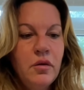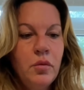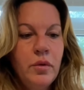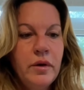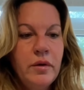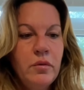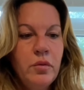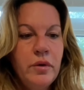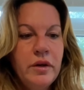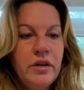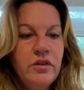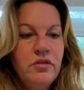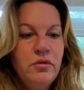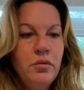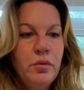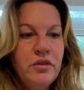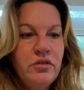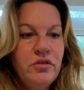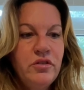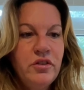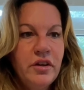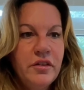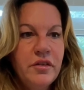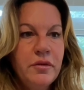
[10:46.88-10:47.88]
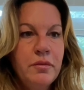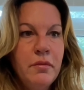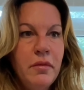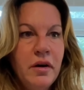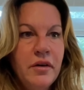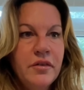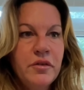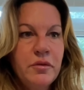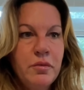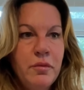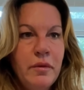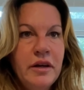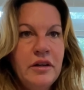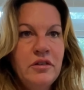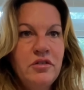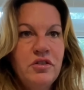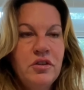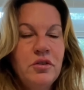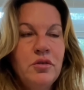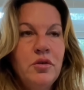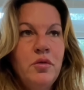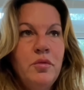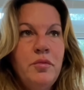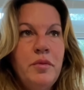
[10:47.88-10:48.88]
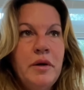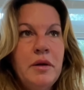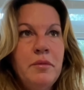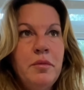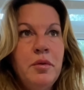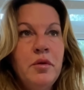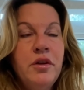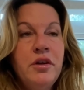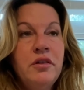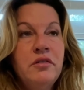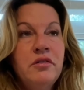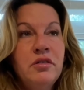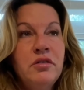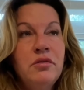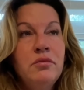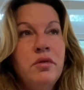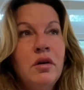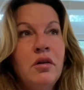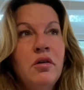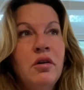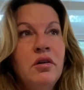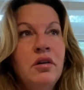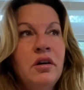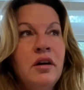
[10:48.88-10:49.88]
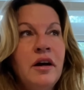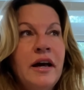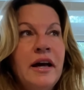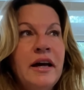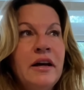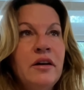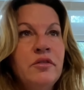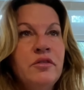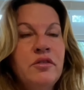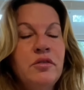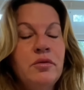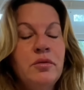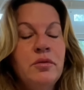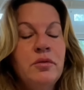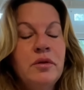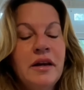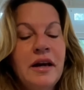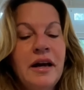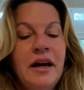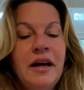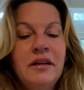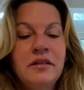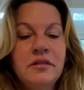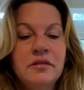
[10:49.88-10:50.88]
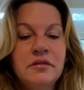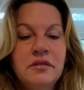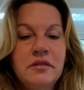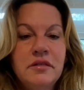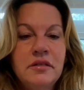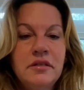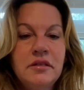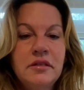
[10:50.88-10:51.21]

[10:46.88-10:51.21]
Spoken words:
We just must make sure people that do wrong are held to account.